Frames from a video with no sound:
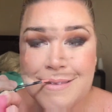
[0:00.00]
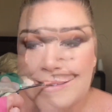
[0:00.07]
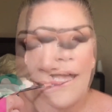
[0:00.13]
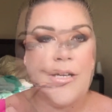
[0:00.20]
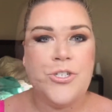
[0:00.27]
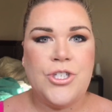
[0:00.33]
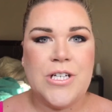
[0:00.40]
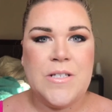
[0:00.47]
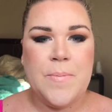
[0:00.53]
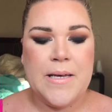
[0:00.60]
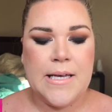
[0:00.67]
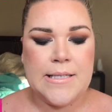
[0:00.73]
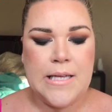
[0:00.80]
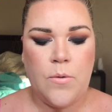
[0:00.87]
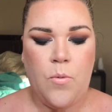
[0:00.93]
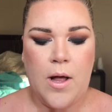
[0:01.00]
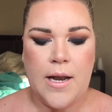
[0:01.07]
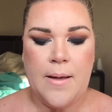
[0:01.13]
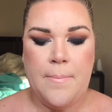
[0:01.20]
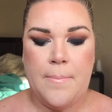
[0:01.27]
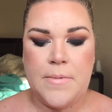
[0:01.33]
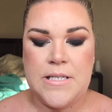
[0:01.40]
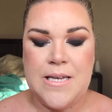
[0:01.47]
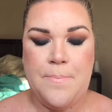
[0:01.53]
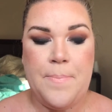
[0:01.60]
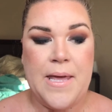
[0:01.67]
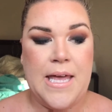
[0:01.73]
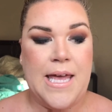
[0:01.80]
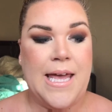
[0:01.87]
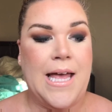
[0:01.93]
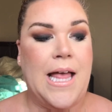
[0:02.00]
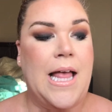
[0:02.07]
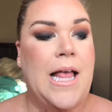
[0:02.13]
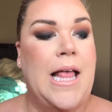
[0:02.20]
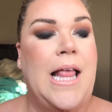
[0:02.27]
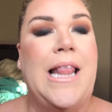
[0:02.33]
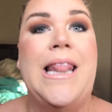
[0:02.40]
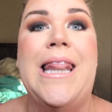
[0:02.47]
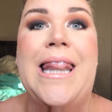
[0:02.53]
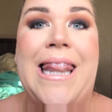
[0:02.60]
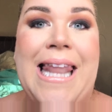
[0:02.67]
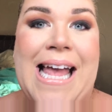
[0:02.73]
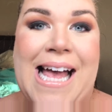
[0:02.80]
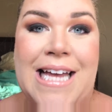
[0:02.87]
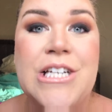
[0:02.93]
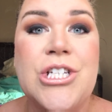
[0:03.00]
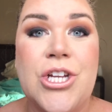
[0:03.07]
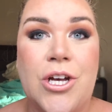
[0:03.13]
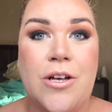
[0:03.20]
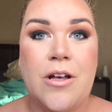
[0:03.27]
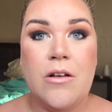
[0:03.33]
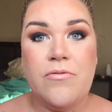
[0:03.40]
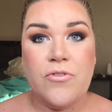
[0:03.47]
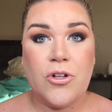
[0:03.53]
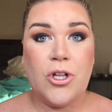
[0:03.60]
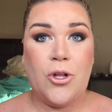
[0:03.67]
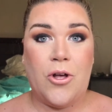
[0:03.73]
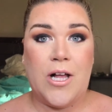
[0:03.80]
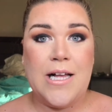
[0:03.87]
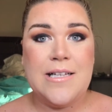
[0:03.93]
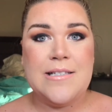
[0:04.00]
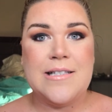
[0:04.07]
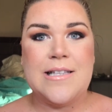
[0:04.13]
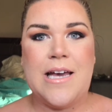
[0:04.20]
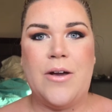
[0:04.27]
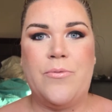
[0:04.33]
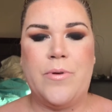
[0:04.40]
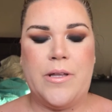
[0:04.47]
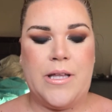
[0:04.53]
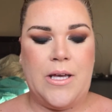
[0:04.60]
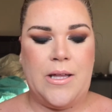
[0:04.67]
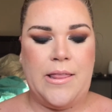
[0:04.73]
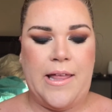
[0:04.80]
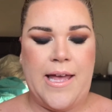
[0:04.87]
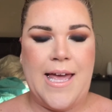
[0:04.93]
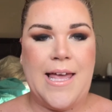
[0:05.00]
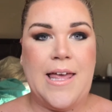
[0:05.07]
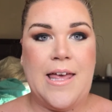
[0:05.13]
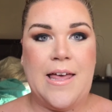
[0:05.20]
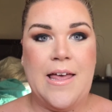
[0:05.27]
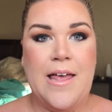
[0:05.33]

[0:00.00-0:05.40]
And just because I want it to be a lot of gloss, I really like